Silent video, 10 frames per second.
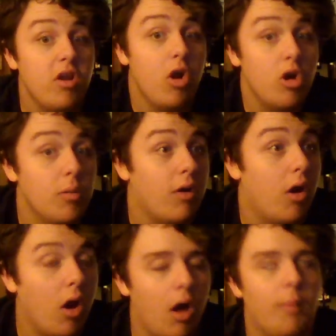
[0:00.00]

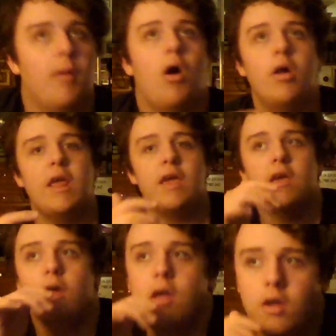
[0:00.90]
a
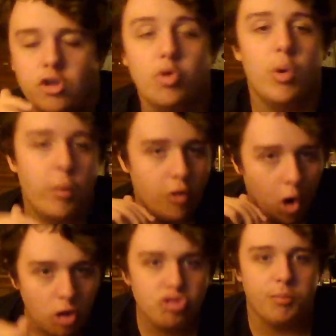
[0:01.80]
unit with
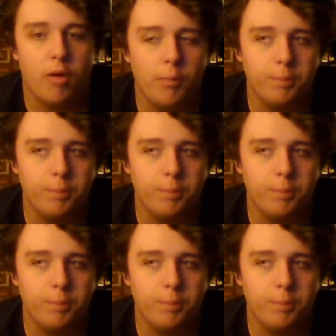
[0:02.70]
Archibald,